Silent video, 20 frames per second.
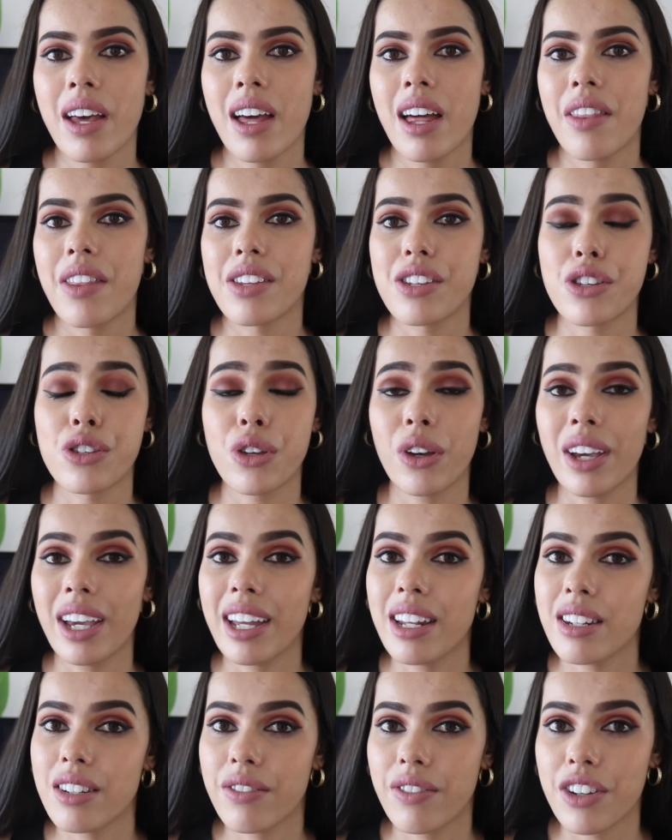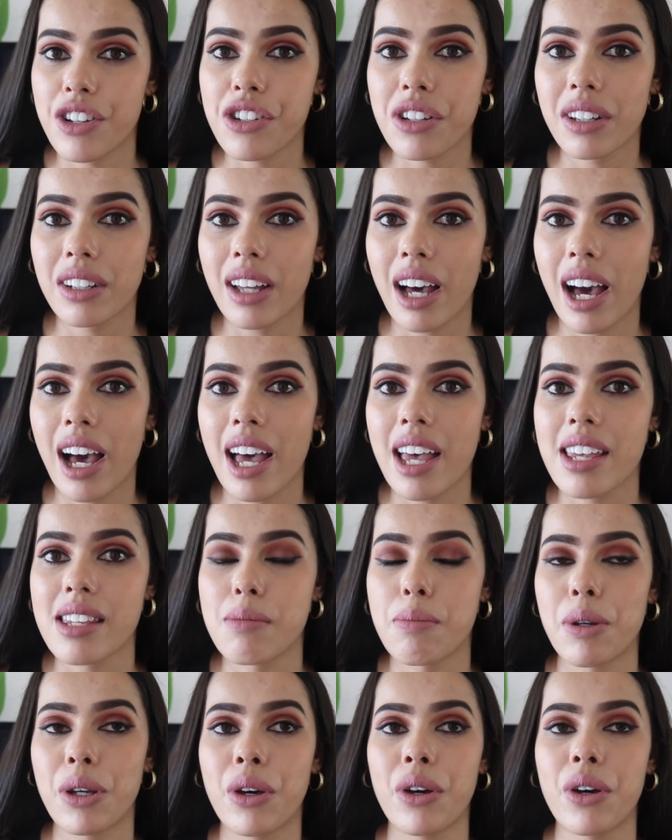This is so individualized
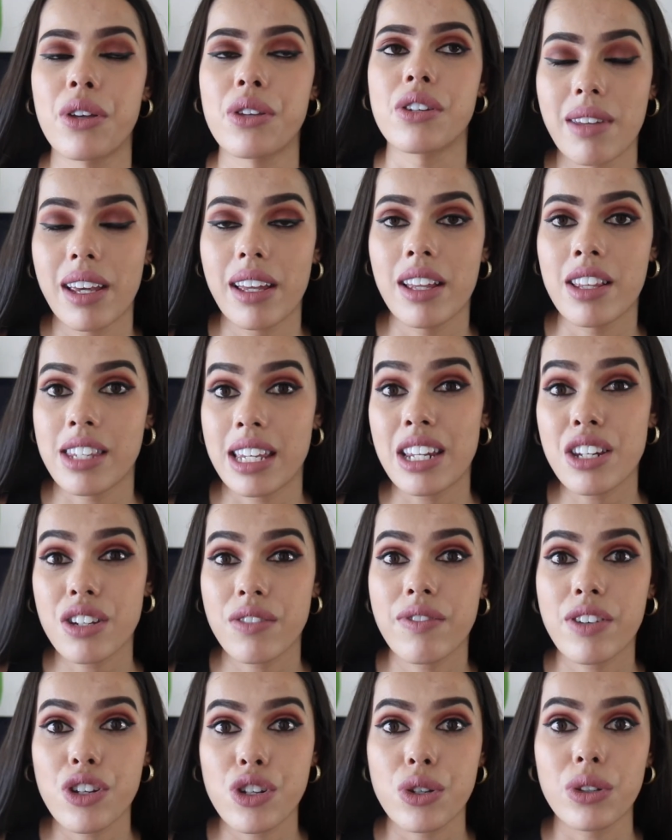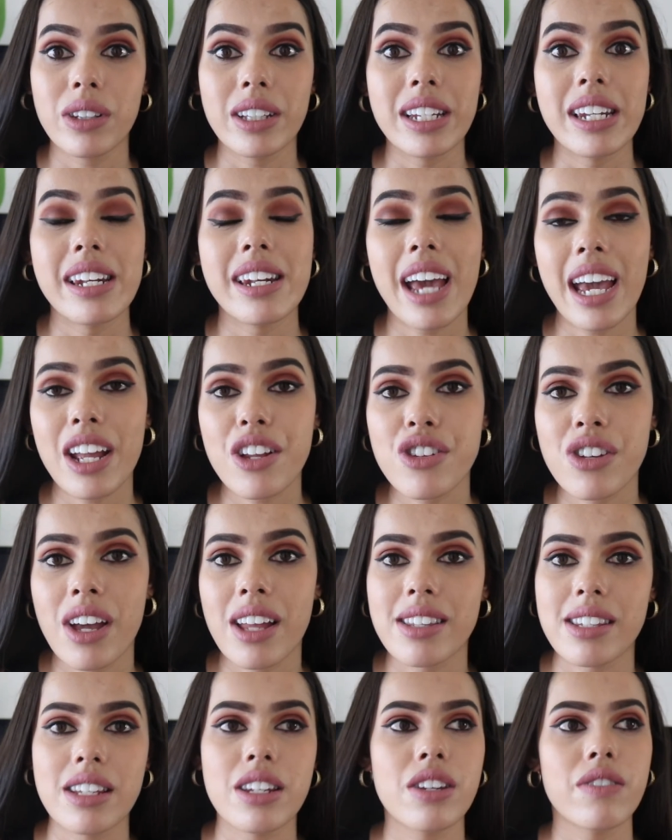because it's individual in nature,
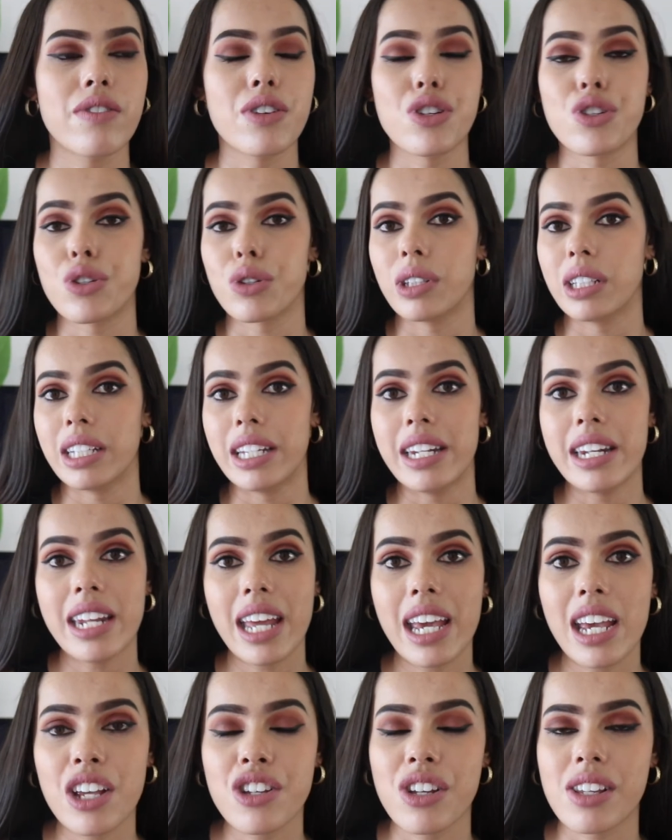it's individual in niche.